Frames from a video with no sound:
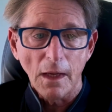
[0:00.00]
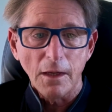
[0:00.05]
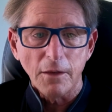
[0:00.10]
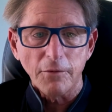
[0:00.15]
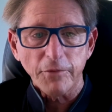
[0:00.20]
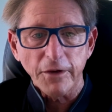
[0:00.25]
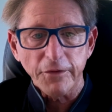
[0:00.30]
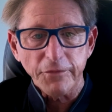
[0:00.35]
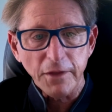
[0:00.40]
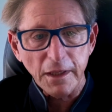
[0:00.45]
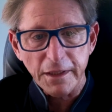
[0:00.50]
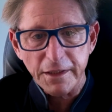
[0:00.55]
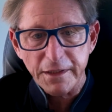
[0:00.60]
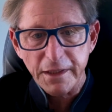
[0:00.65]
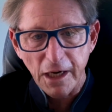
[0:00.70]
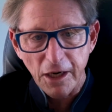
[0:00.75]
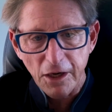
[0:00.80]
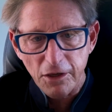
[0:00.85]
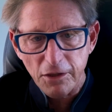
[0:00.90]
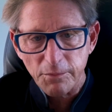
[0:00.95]
We've done a
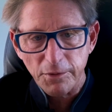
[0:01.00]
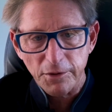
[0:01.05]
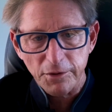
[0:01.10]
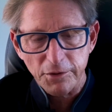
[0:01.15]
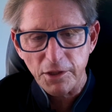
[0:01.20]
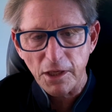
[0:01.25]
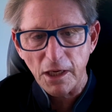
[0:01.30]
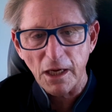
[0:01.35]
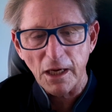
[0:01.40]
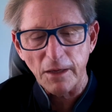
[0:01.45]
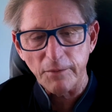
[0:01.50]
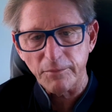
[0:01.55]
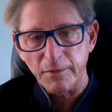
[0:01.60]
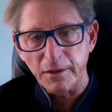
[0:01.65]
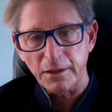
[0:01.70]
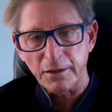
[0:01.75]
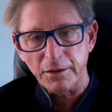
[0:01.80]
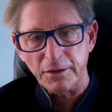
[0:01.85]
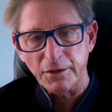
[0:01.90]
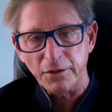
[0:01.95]
terrible job
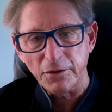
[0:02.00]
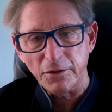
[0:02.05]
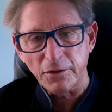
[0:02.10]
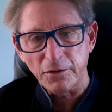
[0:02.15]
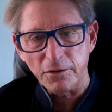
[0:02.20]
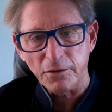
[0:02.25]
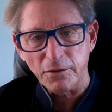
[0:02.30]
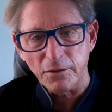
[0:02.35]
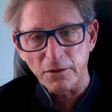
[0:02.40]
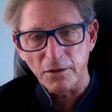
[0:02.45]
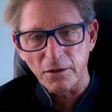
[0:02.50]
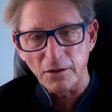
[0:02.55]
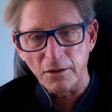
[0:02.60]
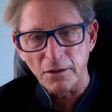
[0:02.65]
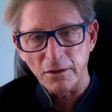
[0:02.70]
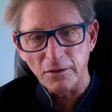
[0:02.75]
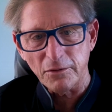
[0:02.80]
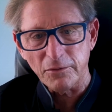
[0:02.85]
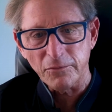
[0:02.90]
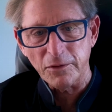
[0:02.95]
until
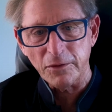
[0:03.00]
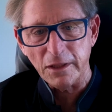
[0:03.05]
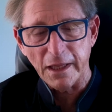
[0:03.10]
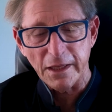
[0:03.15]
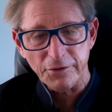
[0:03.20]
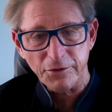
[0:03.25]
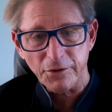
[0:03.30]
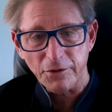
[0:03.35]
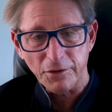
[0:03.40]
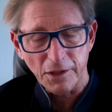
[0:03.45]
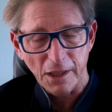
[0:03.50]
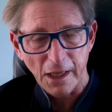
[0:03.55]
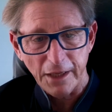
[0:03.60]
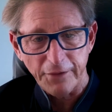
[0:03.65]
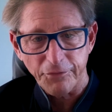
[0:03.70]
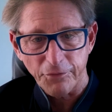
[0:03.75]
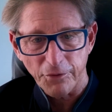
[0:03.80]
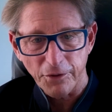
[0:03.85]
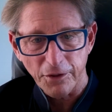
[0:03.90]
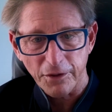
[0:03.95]
relational life
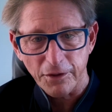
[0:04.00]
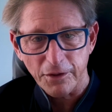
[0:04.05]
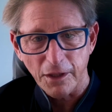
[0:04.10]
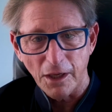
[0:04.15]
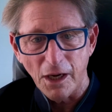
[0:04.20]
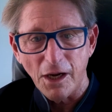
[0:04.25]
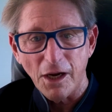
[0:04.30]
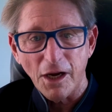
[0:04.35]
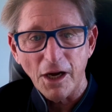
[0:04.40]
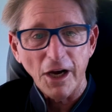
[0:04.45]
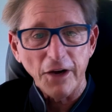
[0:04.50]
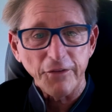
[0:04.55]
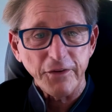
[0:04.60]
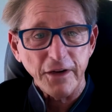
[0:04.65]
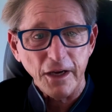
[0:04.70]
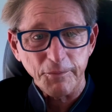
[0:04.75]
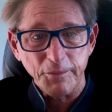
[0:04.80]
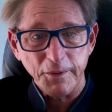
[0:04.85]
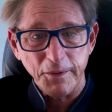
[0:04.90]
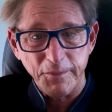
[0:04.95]
work of
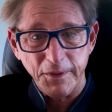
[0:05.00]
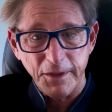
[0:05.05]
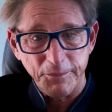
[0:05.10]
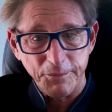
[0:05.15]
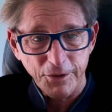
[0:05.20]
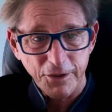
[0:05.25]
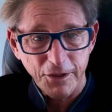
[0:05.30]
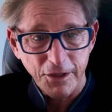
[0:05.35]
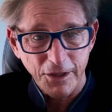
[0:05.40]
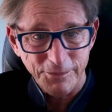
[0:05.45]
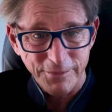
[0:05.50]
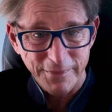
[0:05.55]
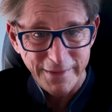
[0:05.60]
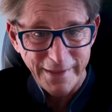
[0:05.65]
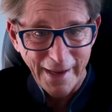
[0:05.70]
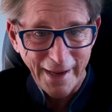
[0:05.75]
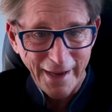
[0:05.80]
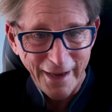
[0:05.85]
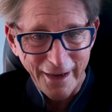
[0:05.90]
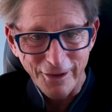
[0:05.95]
helping people come
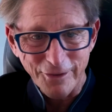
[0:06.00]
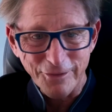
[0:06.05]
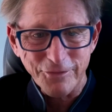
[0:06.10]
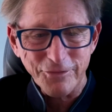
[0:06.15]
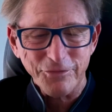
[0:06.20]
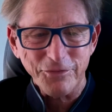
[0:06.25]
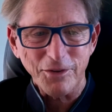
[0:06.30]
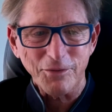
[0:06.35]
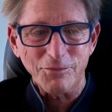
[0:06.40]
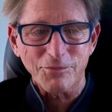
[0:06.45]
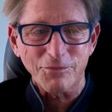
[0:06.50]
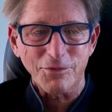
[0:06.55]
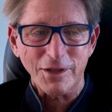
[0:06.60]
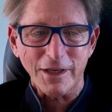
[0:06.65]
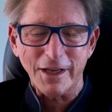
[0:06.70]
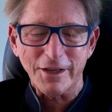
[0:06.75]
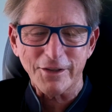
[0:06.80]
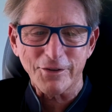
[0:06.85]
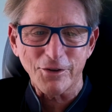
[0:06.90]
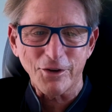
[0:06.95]
down from what
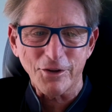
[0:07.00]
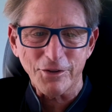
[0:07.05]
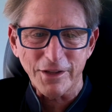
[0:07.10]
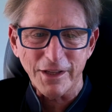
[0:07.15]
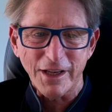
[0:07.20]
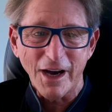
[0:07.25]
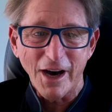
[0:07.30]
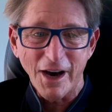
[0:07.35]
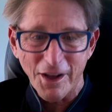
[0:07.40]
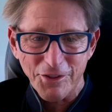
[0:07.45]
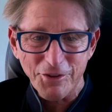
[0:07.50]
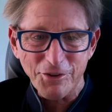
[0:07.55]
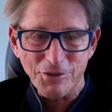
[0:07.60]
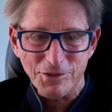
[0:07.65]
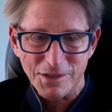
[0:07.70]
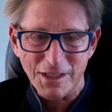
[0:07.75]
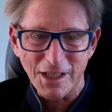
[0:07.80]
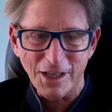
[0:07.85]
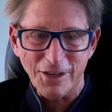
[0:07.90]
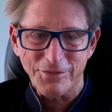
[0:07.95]
I call the other
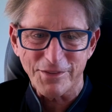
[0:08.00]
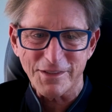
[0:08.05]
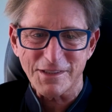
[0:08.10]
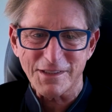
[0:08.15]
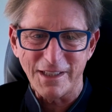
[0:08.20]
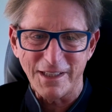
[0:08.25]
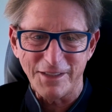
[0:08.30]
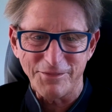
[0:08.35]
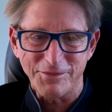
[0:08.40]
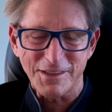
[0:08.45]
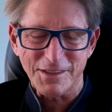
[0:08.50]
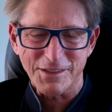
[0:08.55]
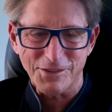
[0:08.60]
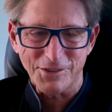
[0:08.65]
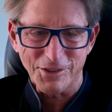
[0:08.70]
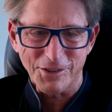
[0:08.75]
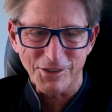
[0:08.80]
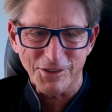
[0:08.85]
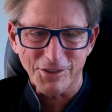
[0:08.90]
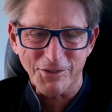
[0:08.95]
self-esteem
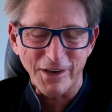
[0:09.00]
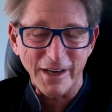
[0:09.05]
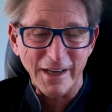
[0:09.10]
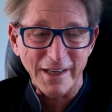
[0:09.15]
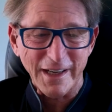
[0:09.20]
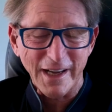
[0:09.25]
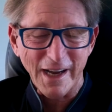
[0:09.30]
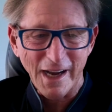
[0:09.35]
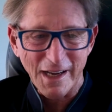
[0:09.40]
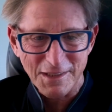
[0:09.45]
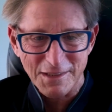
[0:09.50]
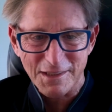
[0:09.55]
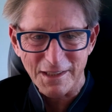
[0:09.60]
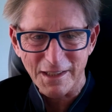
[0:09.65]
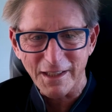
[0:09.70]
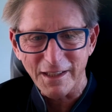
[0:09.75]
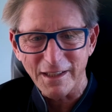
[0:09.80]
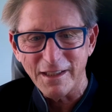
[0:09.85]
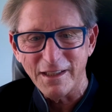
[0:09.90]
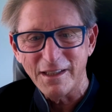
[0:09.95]
disorder,
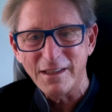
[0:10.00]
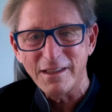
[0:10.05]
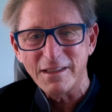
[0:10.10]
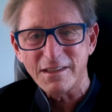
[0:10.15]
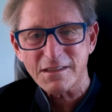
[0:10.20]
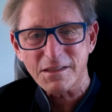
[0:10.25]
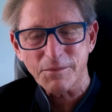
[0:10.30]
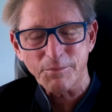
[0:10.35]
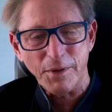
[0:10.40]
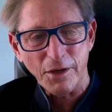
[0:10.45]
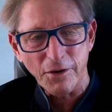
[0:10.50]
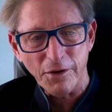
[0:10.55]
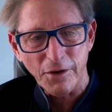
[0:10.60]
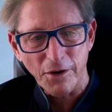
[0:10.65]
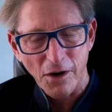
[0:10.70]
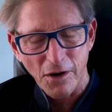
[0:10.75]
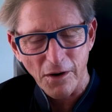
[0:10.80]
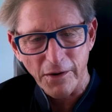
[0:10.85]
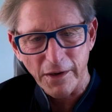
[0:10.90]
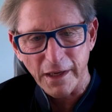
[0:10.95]
grandiosity,
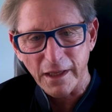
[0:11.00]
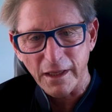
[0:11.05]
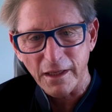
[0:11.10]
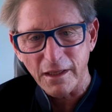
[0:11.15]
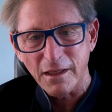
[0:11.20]
superiority,